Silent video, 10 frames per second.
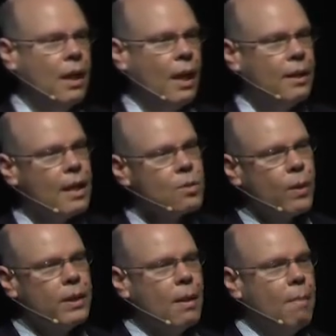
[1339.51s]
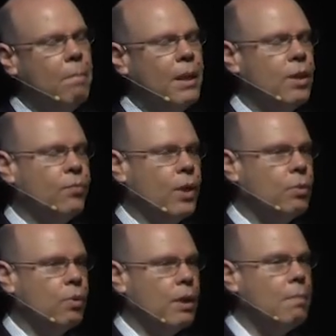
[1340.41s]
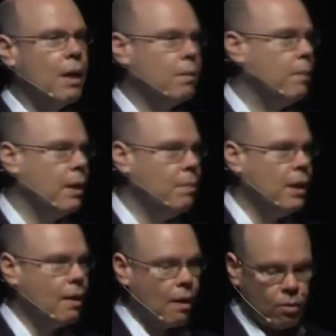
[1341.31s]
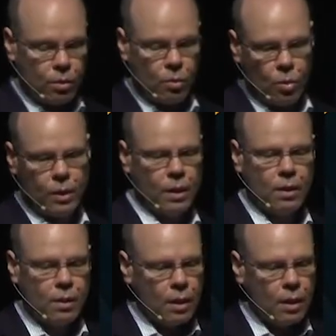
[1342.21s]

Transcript: And that's why the ability for it to rebound may be around the corner.